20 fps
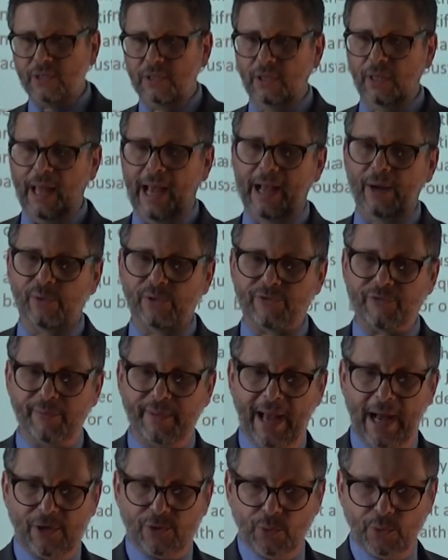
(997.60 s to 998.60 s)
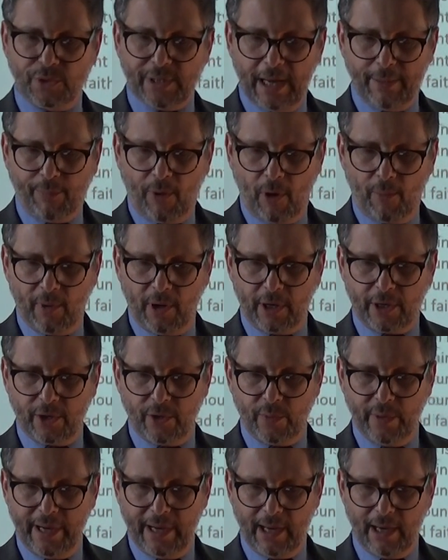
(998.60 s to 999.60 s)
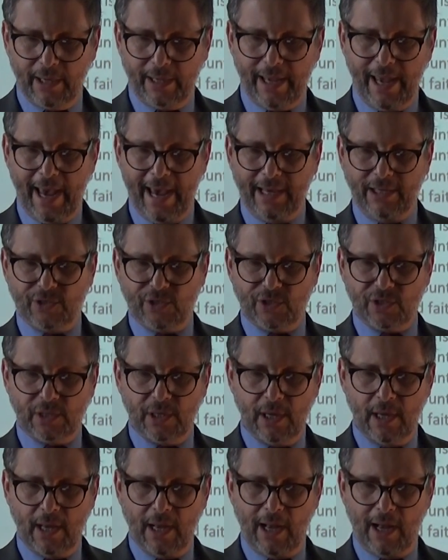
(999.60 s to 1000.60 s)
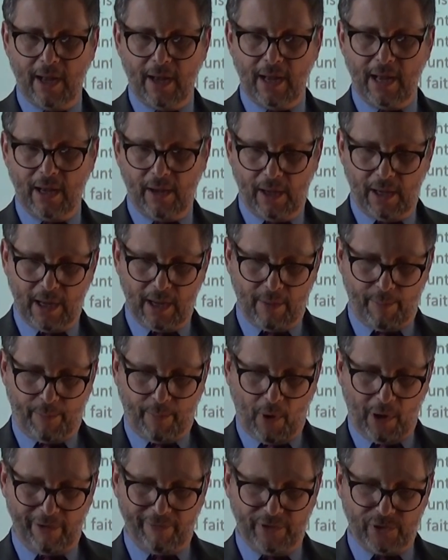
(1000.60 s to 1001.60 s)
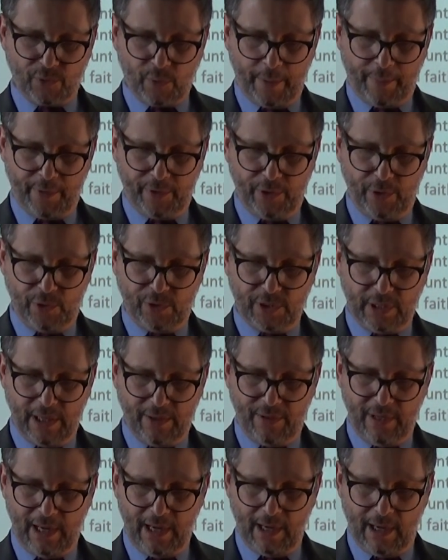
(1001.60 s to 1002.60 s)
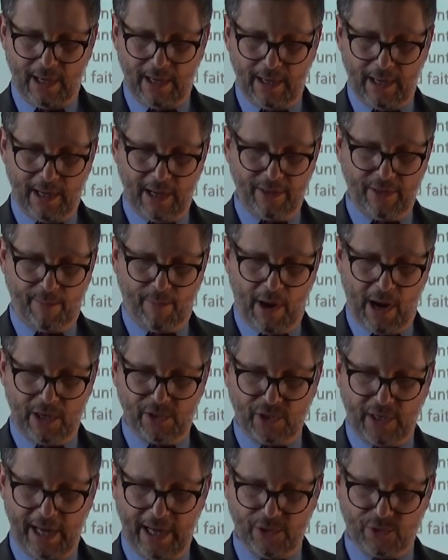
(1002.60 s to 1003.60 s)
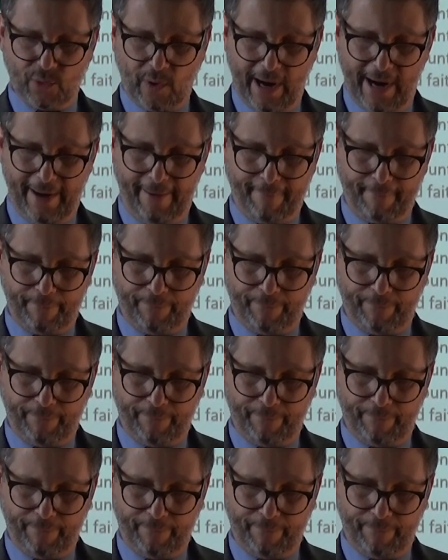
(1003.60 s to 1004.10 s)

the language from the actual St. Paul Mercury case. Part of it's reproduced in the Moz case, right?